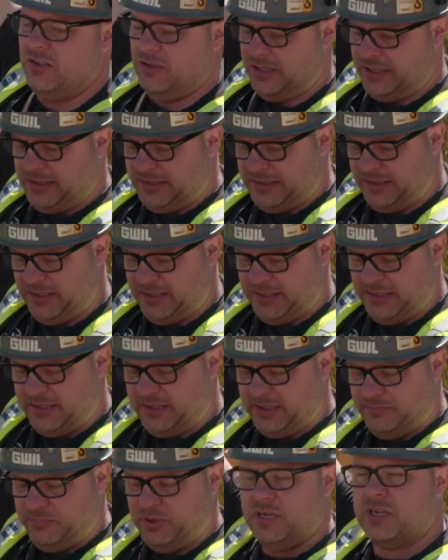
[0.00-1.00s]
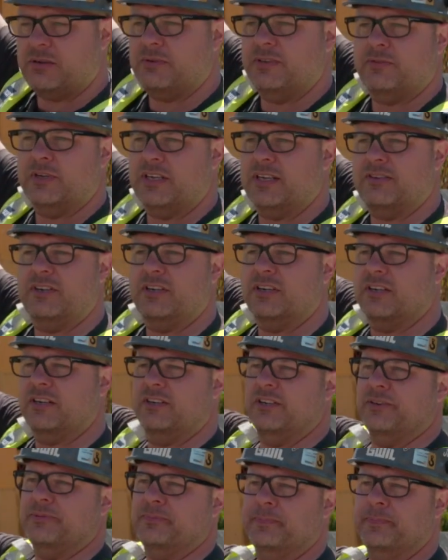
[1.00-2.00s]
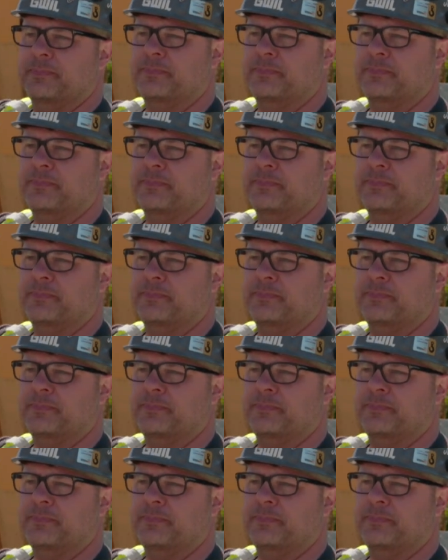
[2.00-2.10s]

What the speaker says: hook it to the bottom of whatever you're going to do.